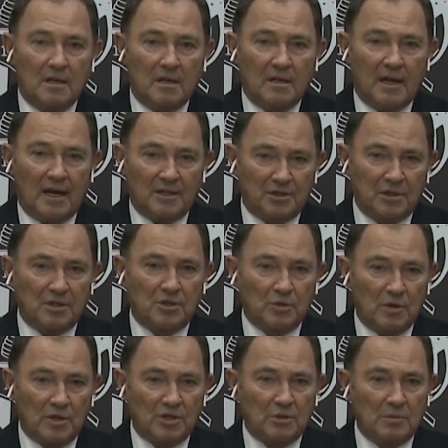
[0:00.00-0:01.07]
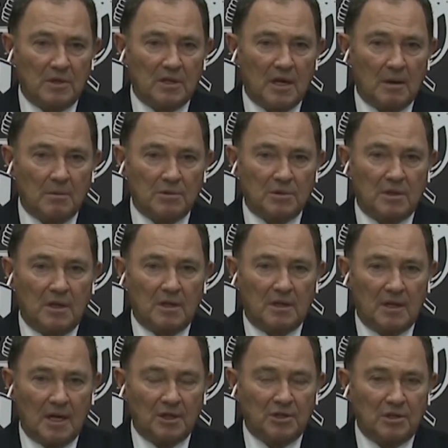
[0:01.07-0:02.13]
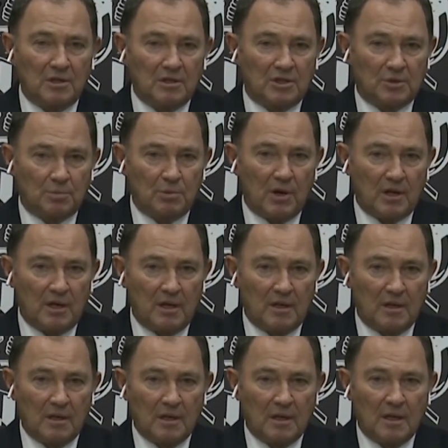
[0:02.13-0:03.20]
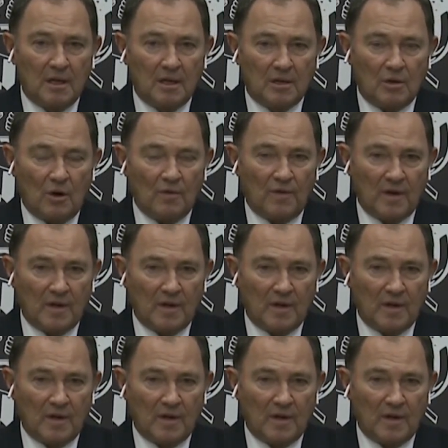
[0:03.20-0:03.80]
that situation becomes in catching and spreading COVID